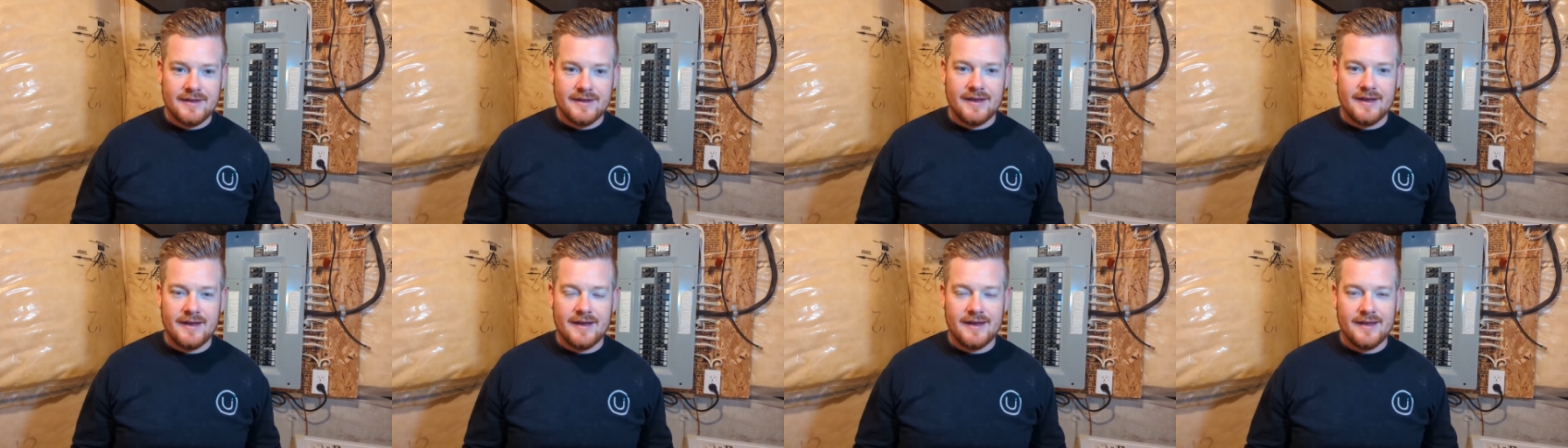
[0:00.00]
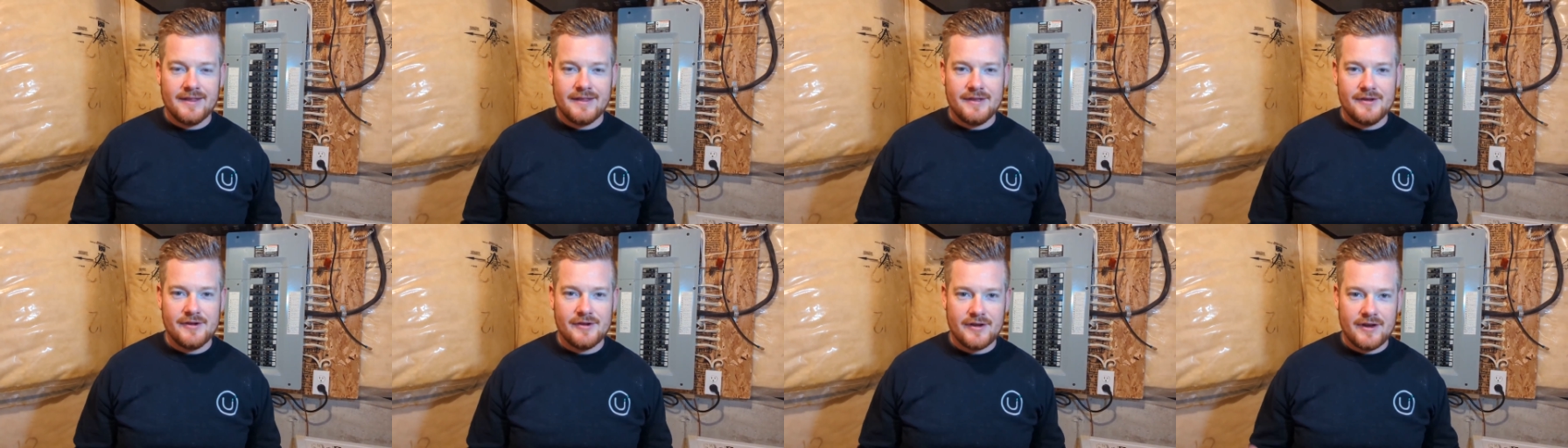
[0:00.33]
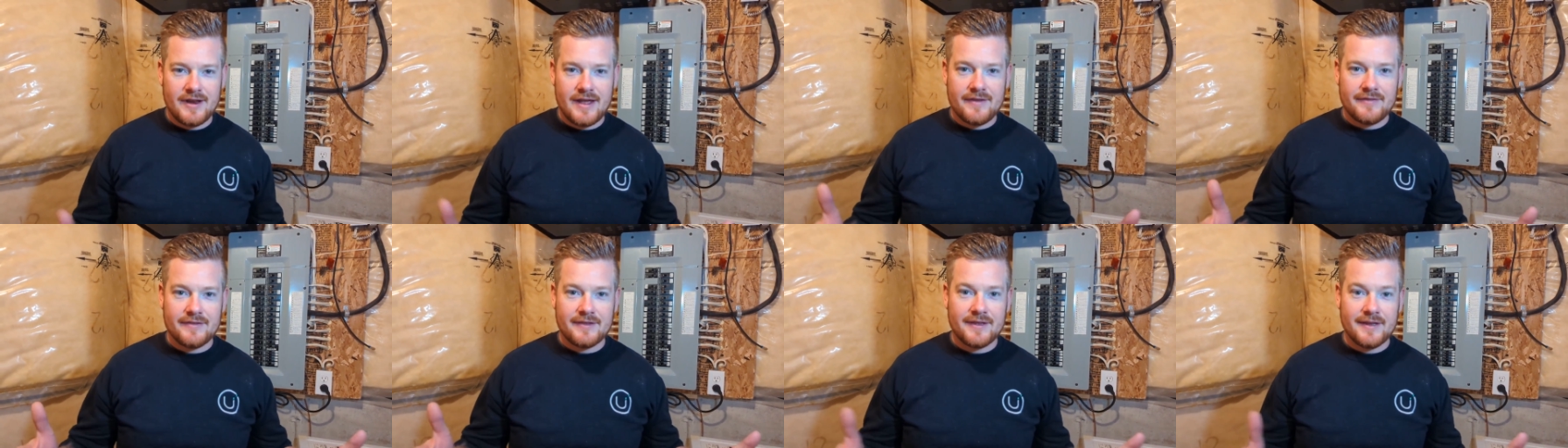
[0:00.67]
uh, that you're
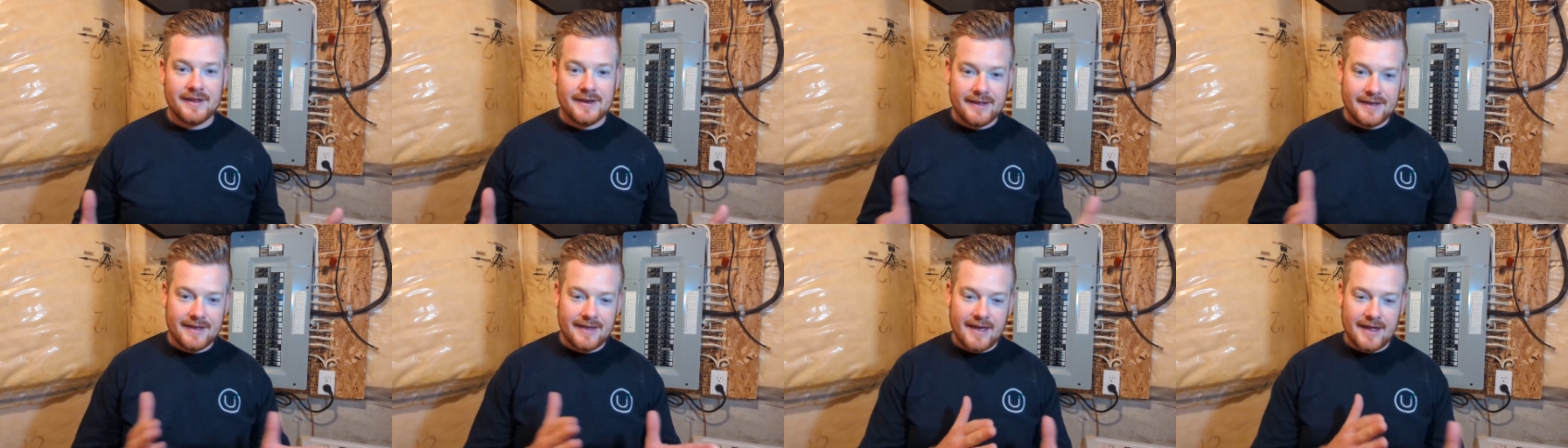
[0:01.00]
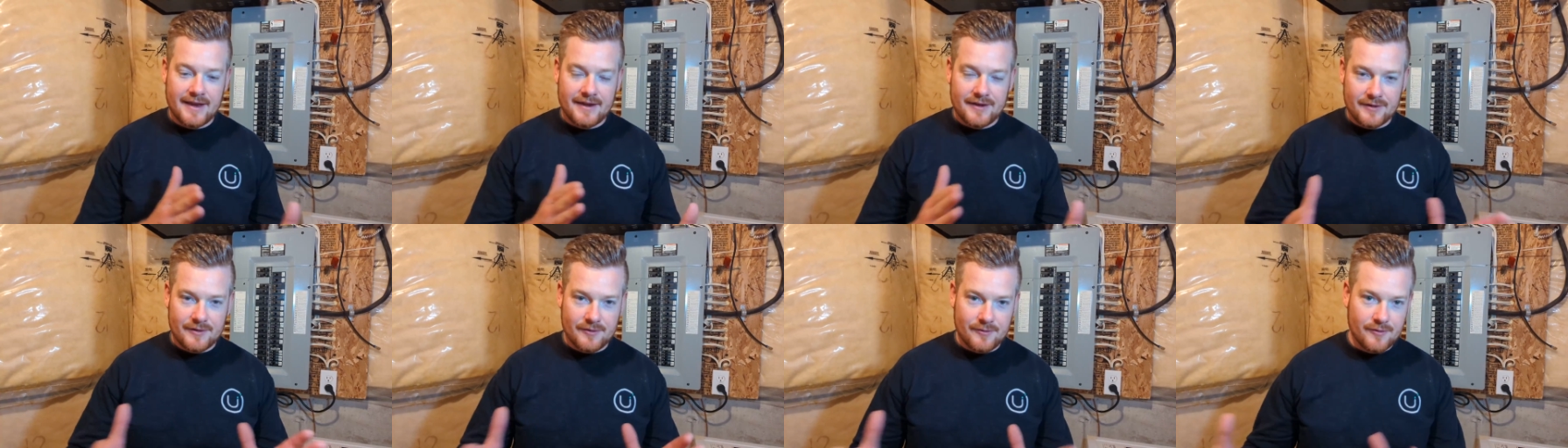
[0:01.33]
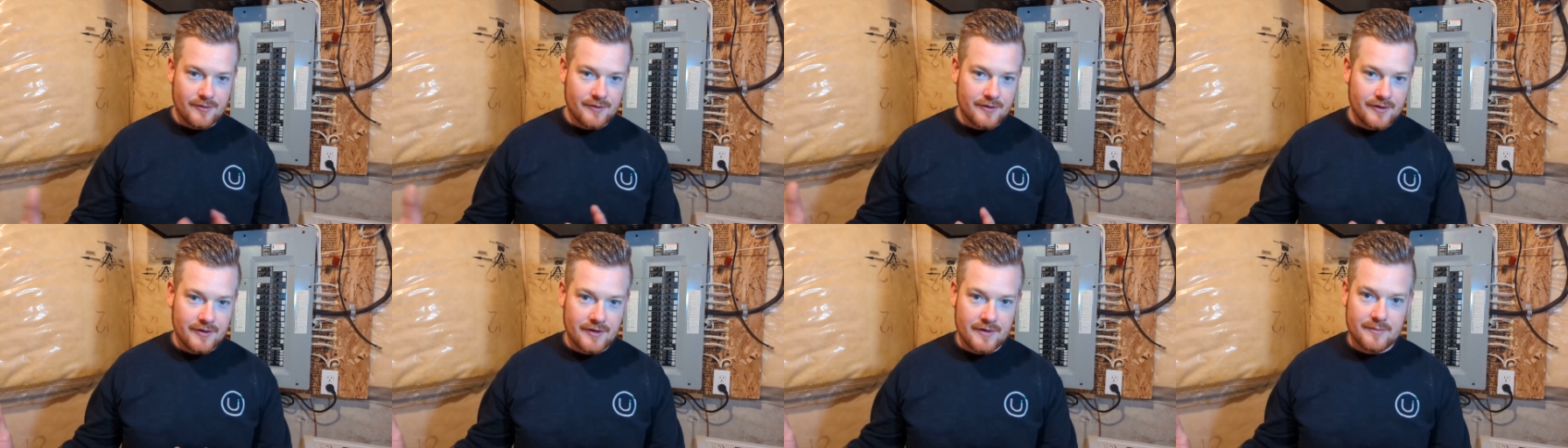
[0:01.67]
gonna have to kind of get in
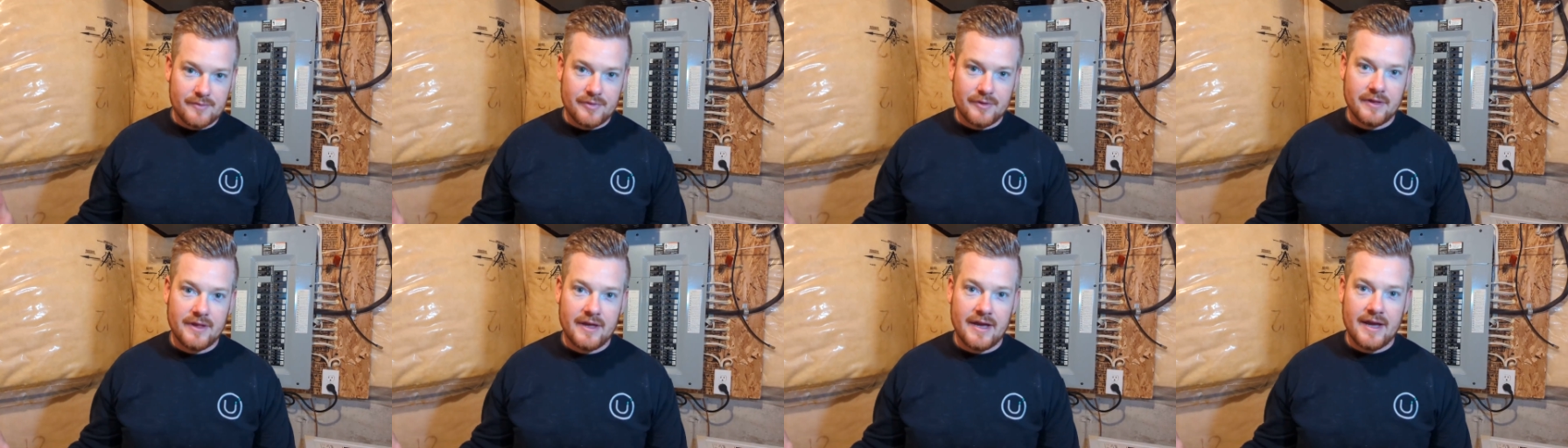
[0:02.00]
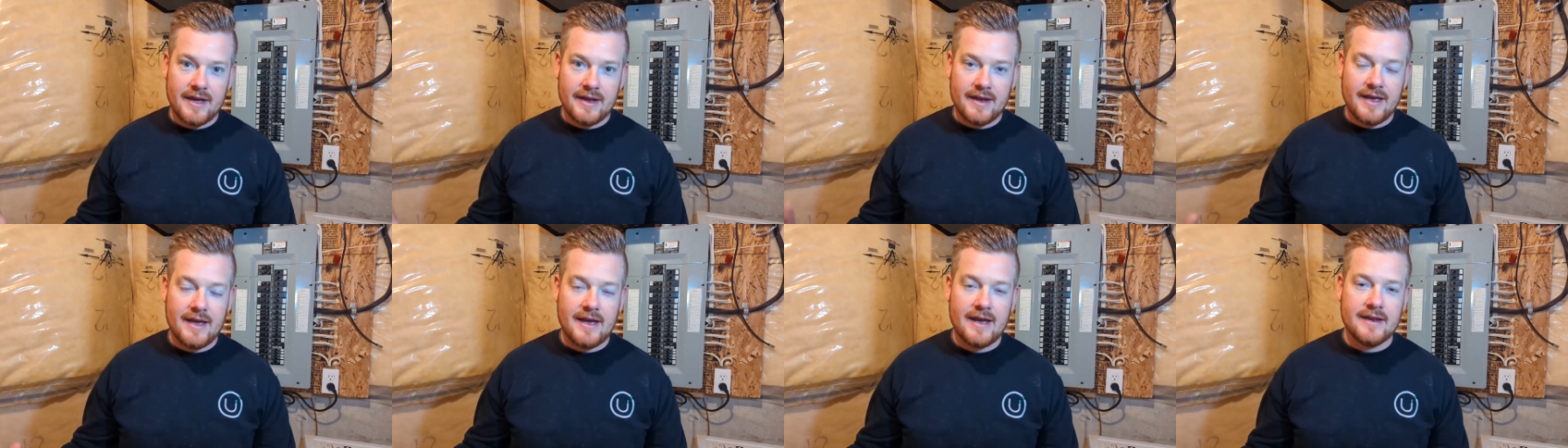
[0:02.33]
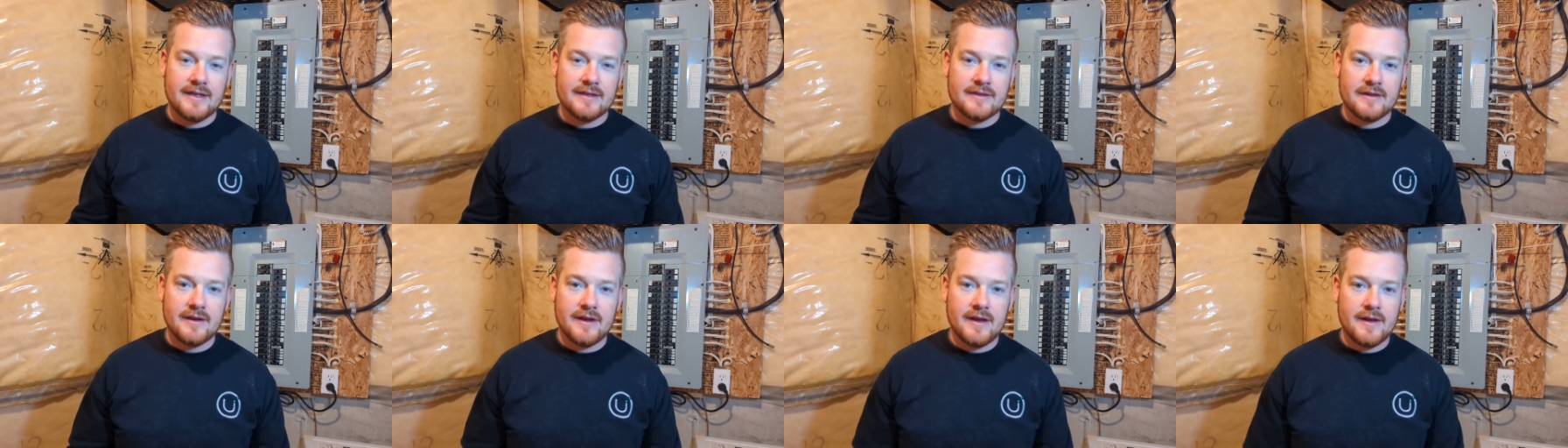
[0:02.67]
order and plan ahead
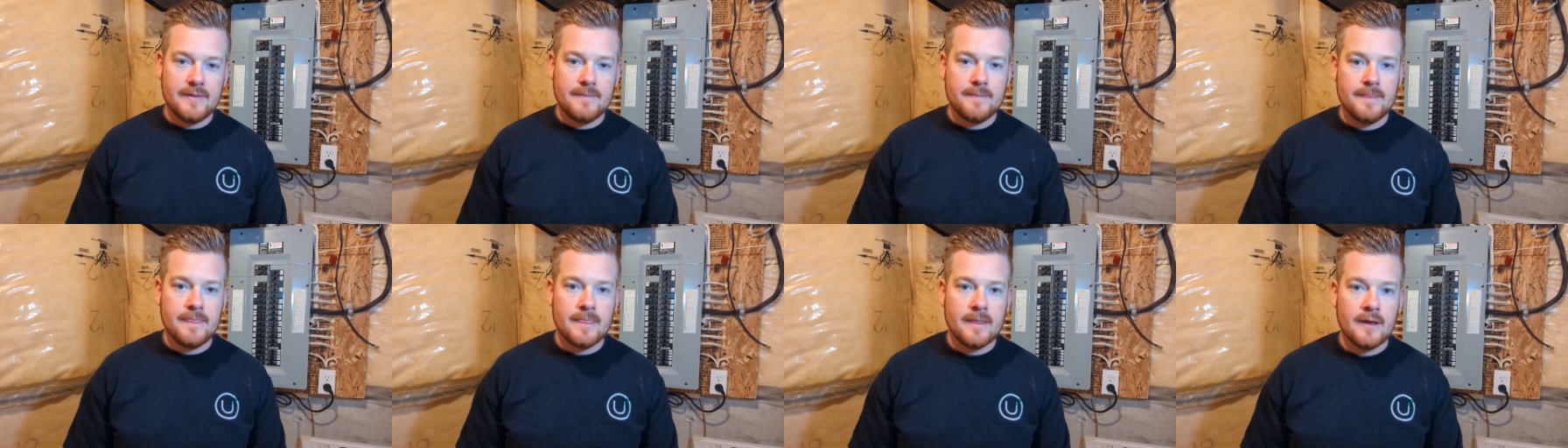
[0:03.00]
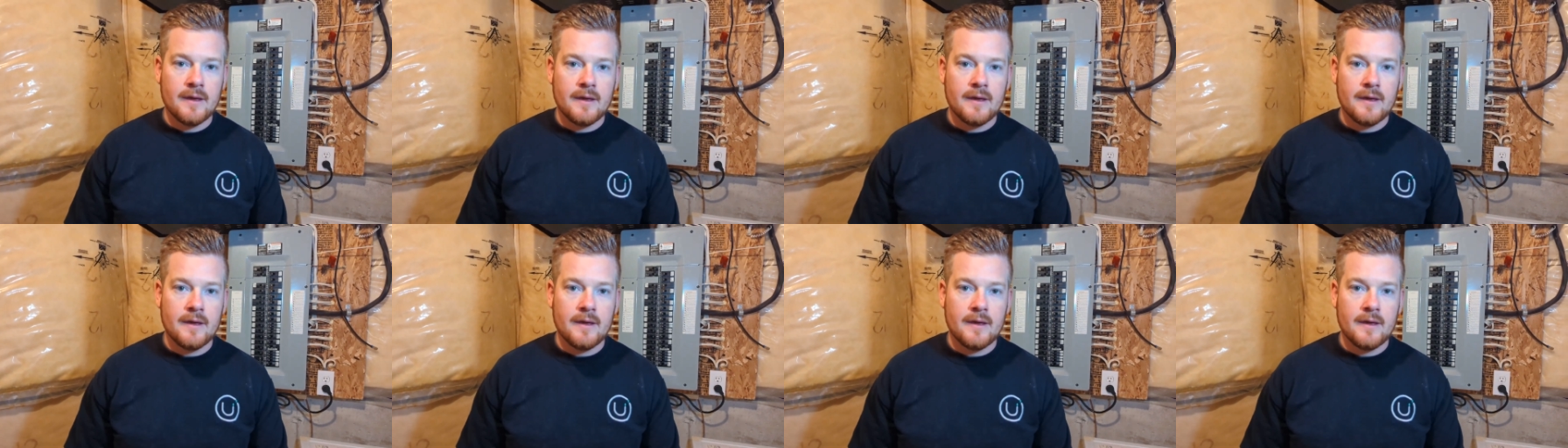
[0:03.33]
of time.